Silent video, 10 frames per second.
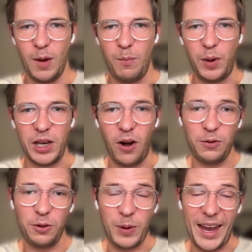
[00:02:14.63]
but you
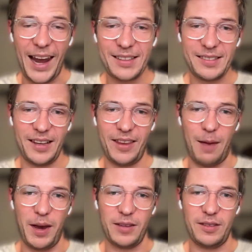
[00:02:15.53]
also can't send that
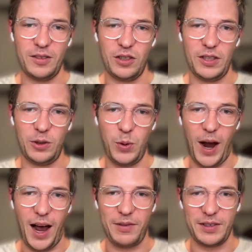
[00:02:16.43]
message until you
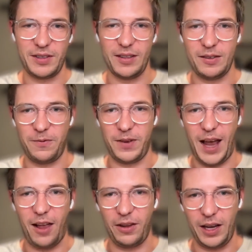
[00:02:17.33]
have a sense of
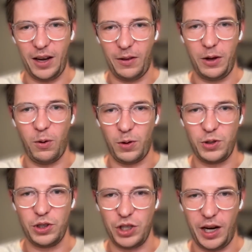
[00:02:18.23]
finality on the
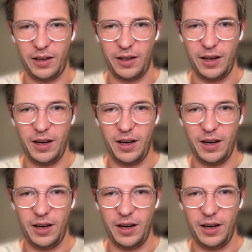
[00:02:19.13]
origin chain.